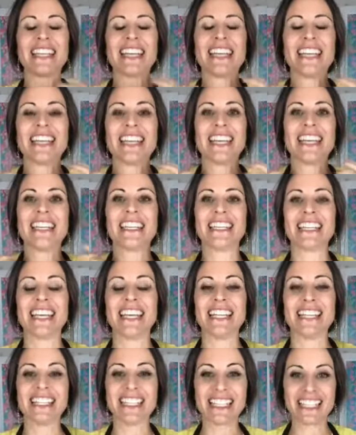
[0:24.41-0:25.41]
it is
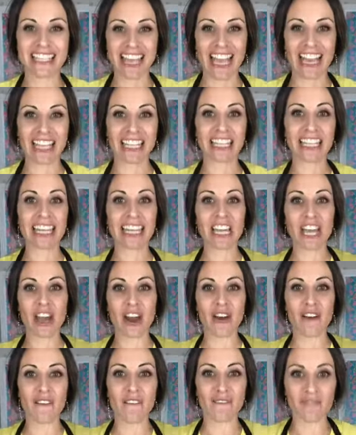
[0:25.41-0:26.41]
insanely
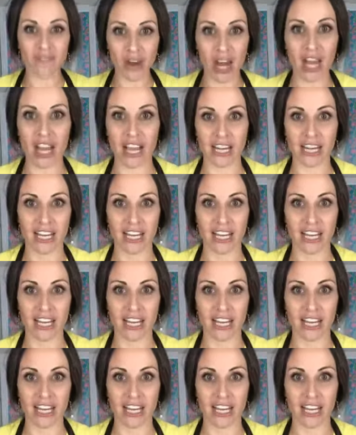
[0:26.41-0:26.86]
fun.